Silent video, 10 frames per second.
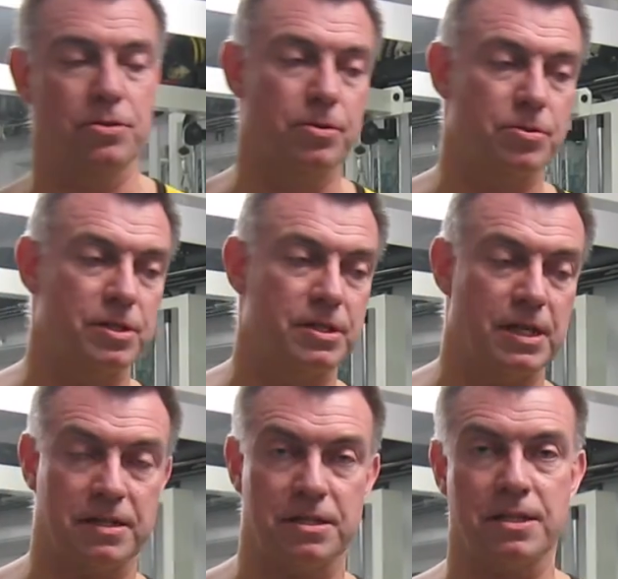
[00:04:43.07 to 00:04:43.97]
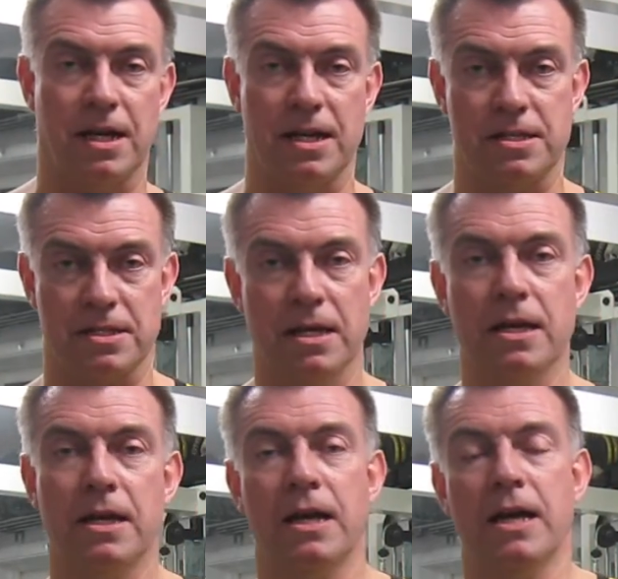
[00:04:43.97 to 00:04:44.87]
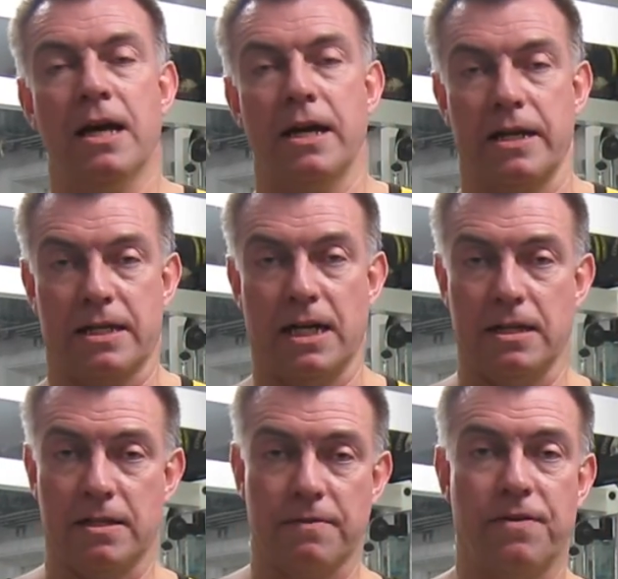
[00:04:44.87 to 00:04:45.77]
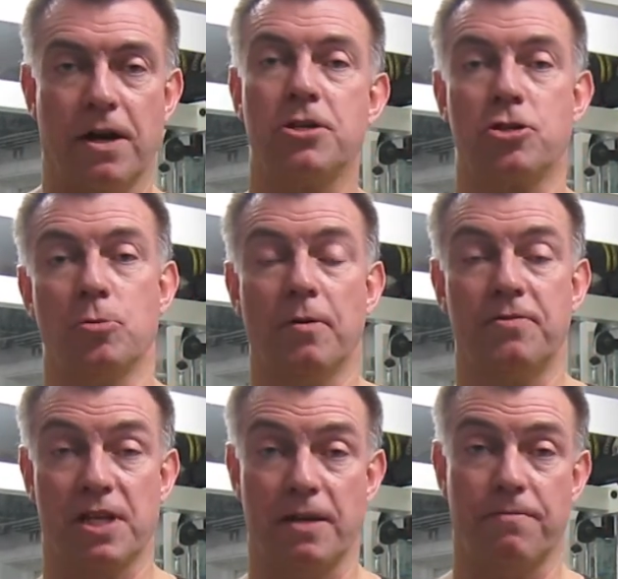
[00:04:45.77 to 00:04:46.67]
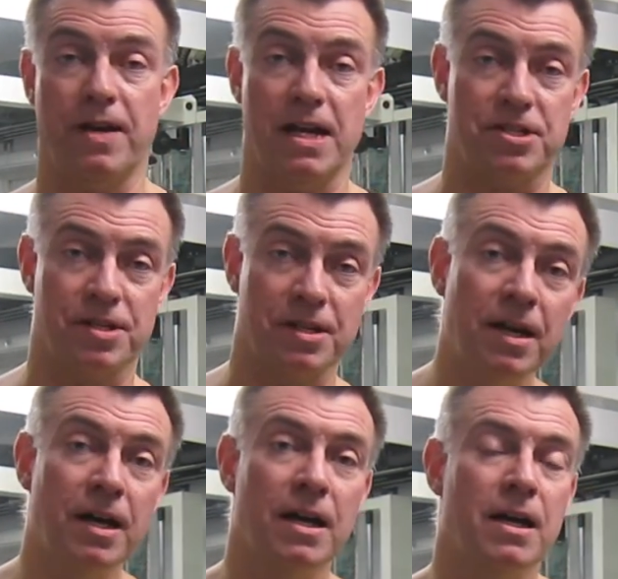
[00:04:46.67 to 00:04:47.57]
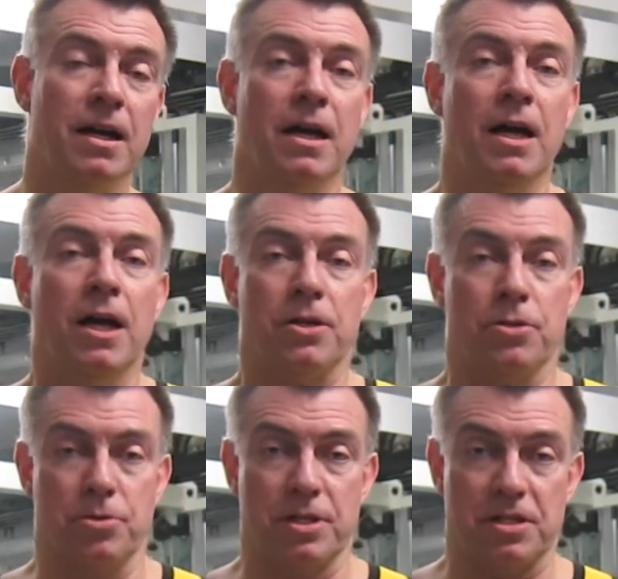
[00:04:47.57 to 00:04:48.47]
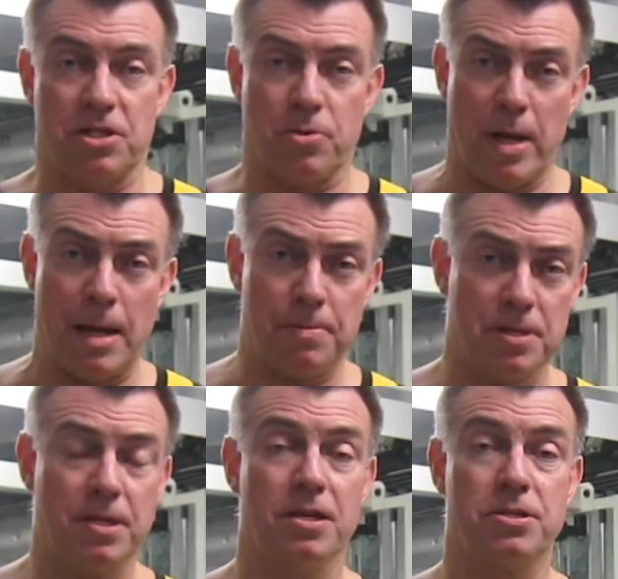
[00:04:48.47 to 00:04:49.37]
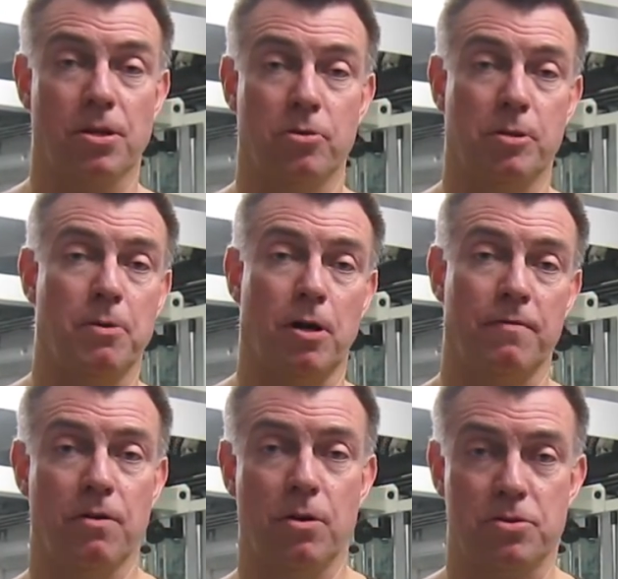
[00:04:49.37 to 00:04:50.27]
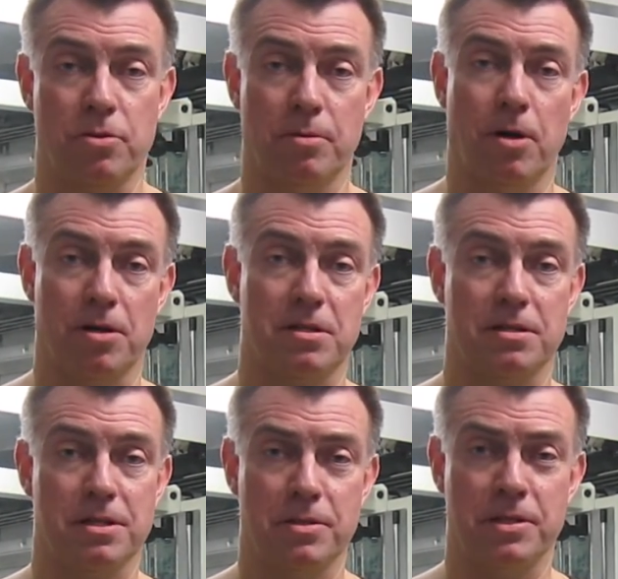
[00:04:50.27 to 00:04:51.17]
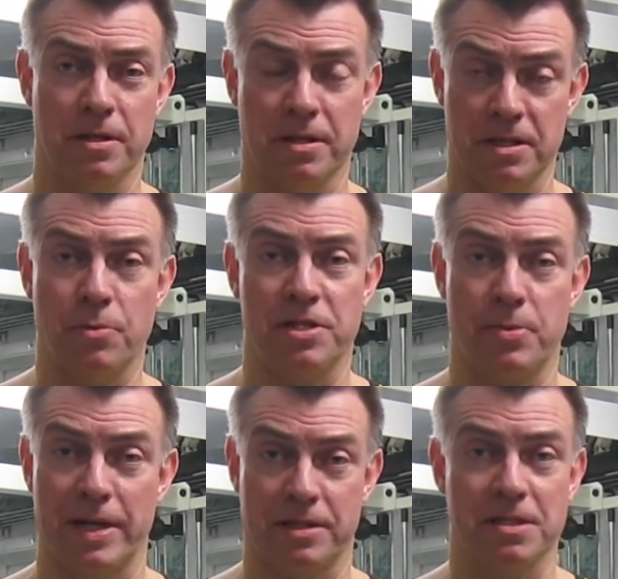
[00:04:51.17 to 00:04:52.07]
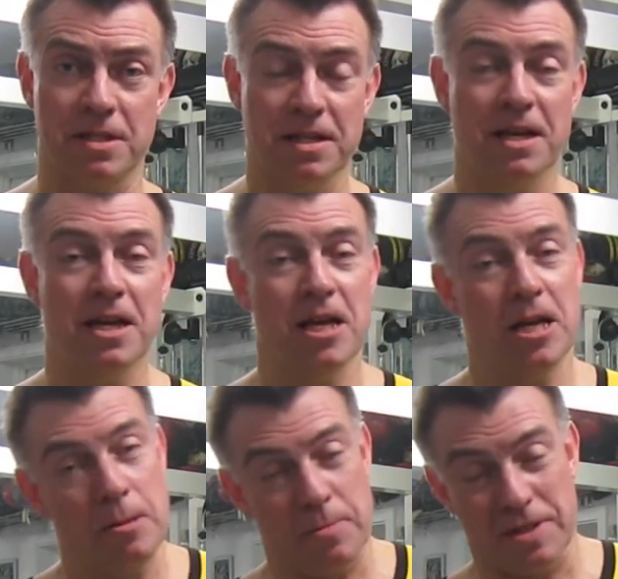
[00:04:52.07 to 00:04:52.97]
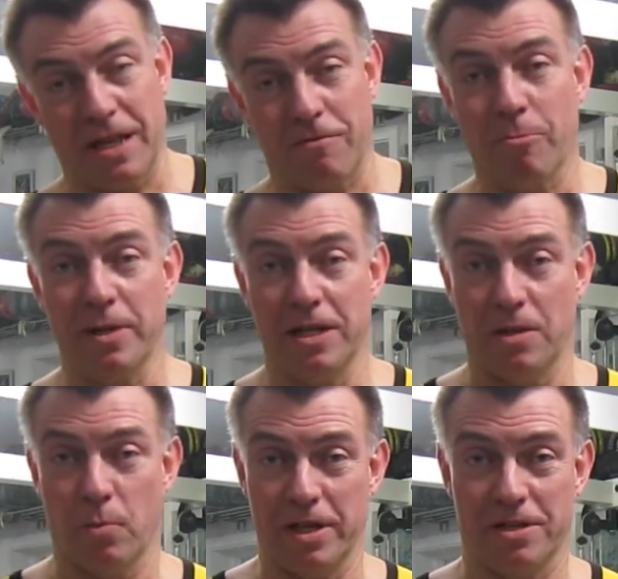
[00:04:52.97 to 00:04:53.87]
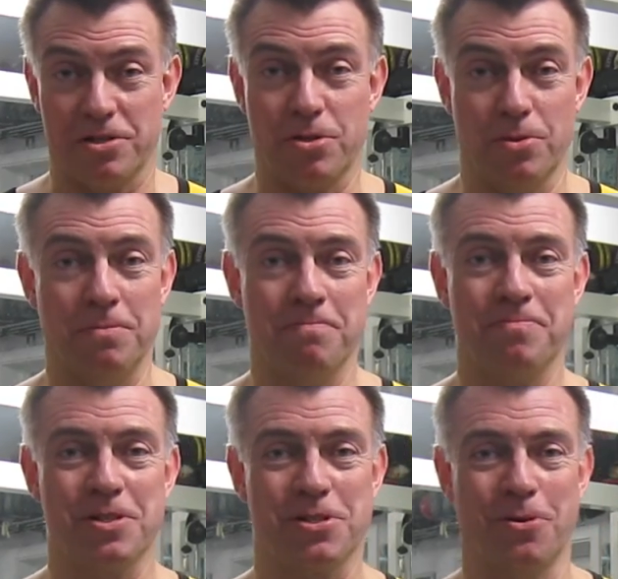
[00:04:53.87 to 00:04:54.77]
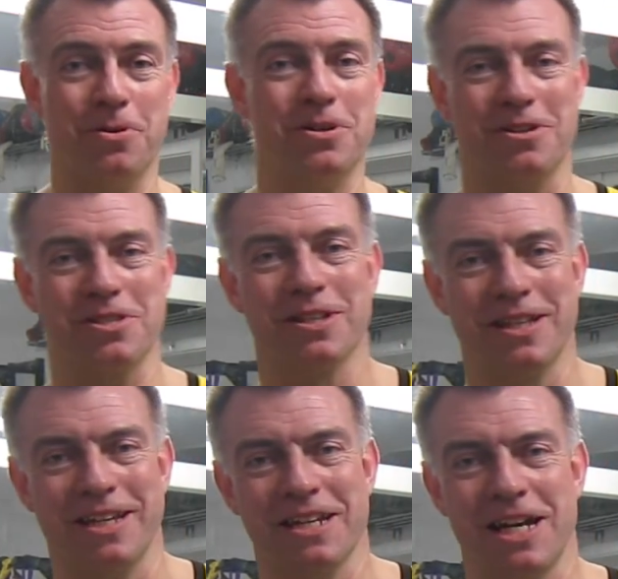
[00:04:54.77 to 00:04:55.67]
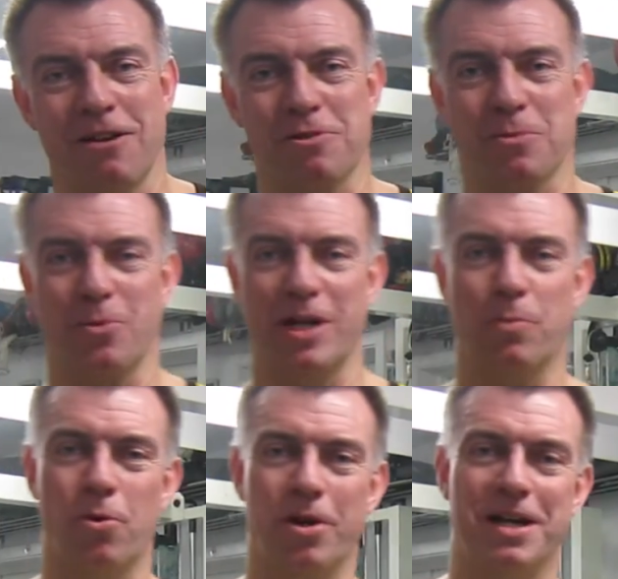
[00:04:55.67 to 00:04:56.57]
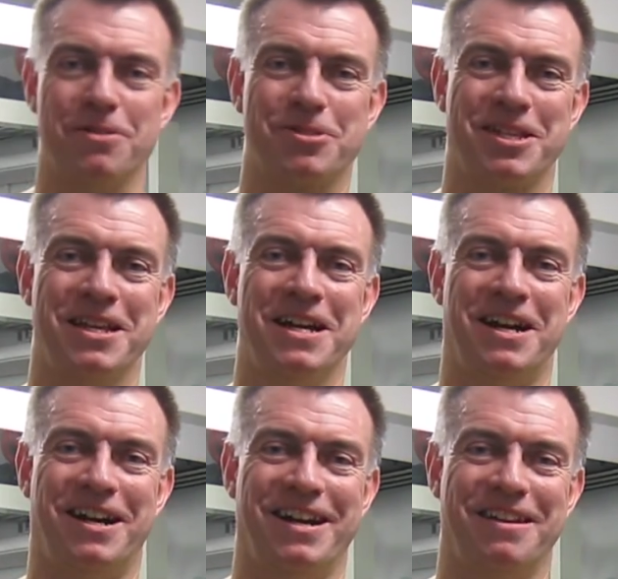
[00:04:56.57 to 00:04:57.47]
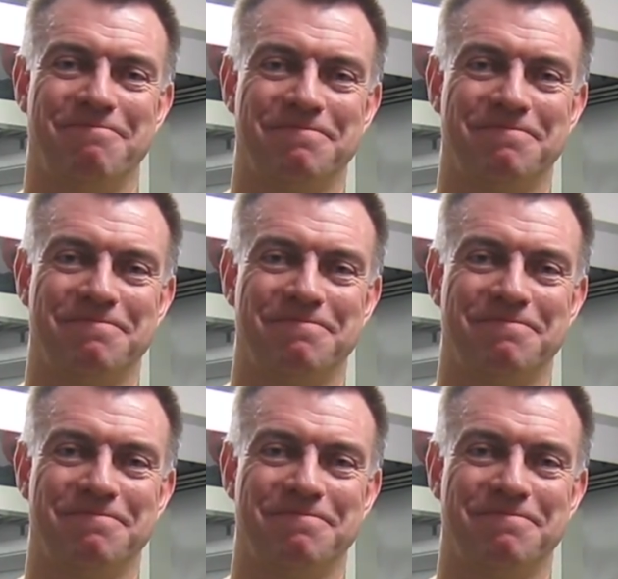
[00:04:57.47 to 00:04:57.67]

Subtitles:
use this exercise in a kind of superset fashion using straps so the blood flow to the muscles is restricted. But that will be in a week or two. So until then, have some great workouts. Hi.